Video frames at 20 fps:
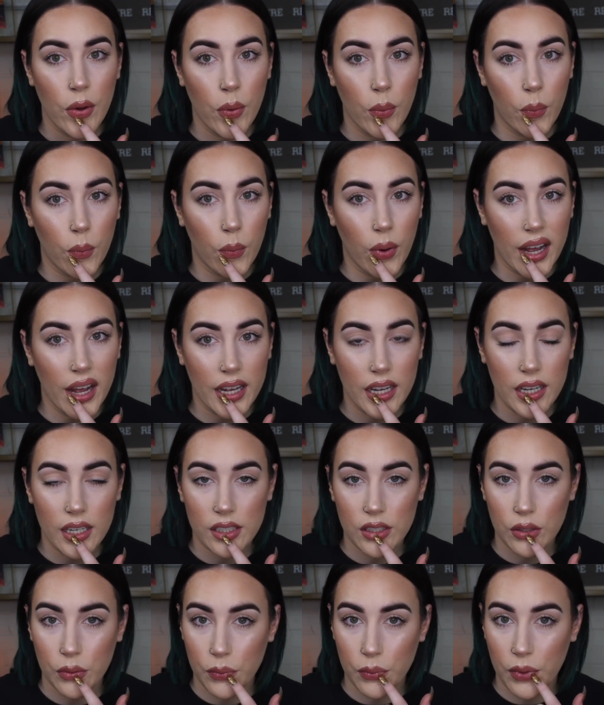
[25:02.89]

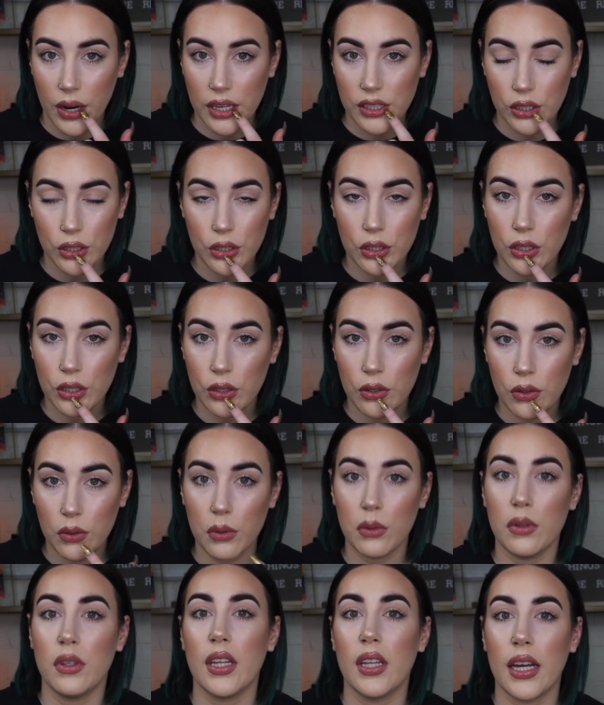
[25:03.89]
white
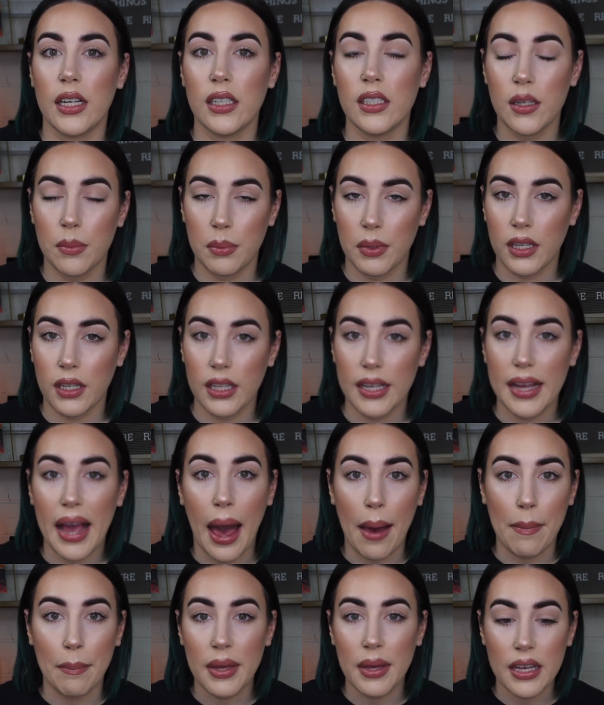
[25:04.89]
residue that typically
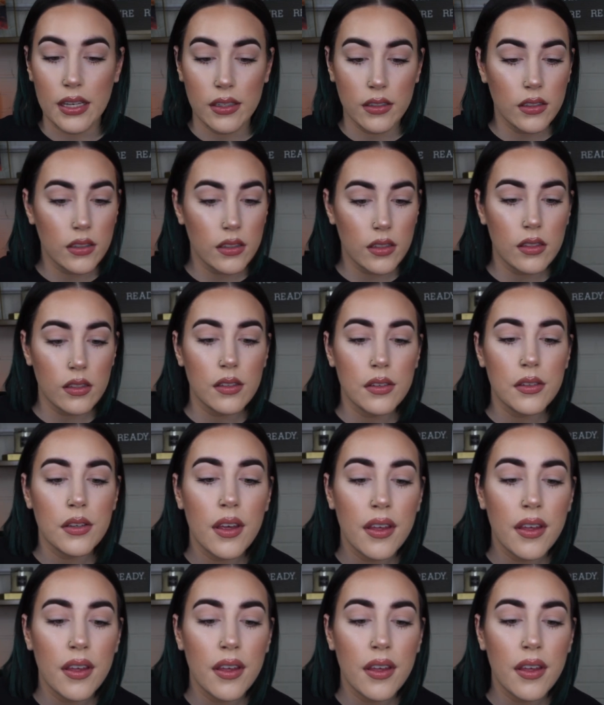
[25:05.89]
happens.